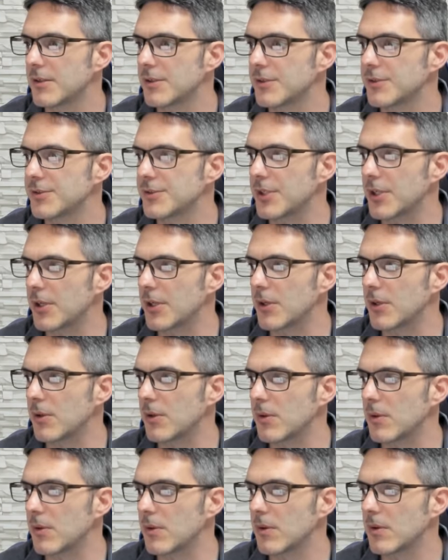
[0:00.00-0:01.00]

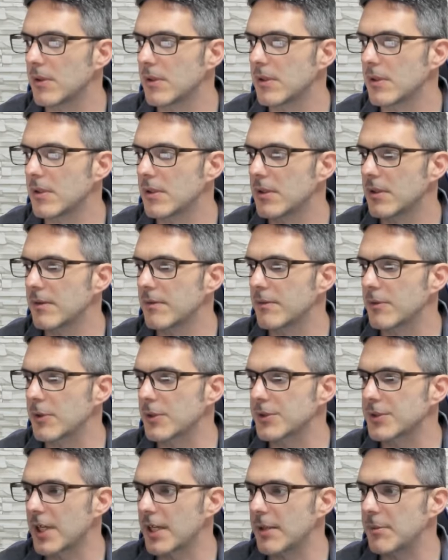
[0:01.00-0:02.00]
So
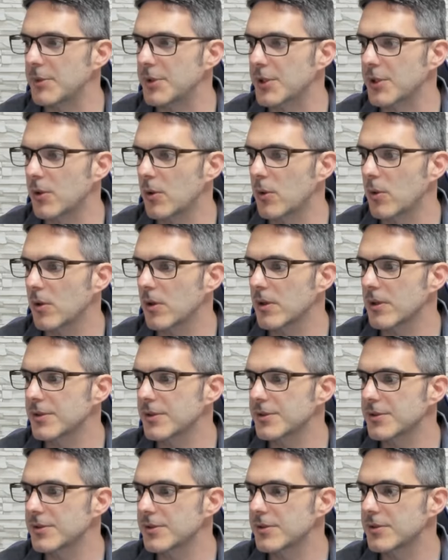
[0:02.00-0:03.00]
first time in the
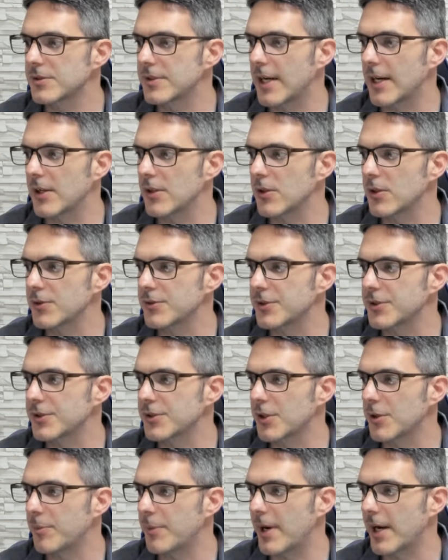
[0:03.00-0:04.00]
course, download
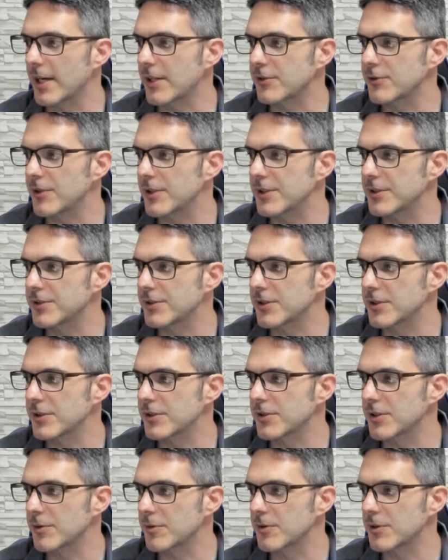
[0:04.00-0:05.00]
Cisco Packet Tracer.
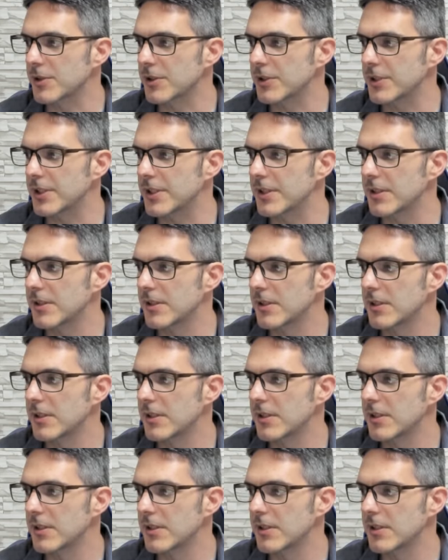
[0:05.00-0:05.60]
So we're gonna